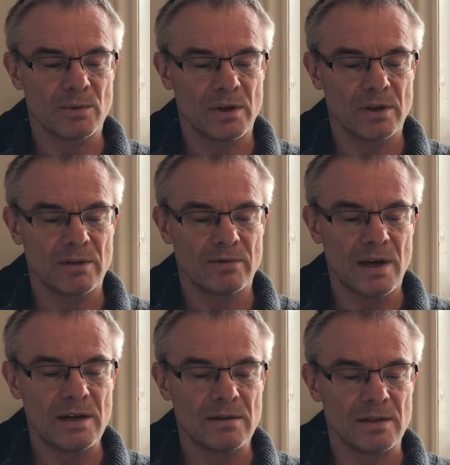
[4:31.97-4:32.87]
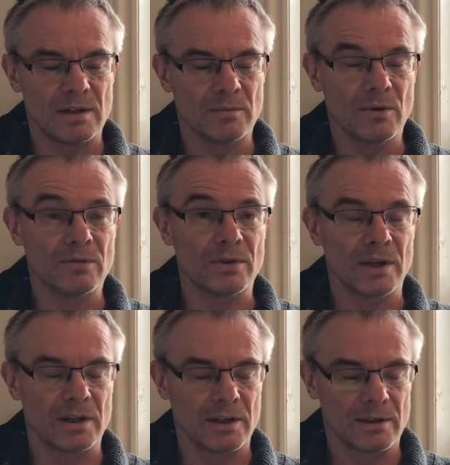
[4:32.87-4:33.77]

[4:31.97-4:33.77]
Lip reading: were, if anything, more frightening.